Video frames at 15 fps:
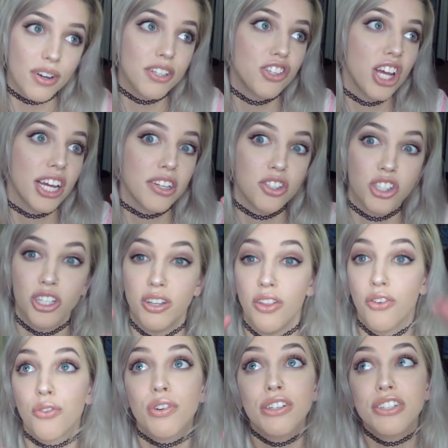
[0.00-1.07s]

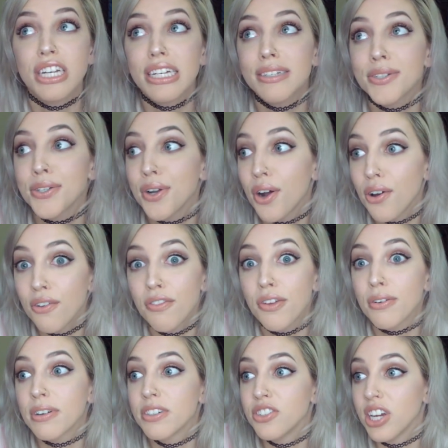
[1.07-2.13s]
Rejection, the rejection, all of
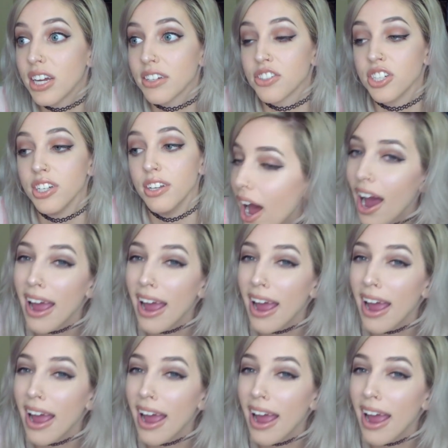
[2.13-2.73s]
the rejection.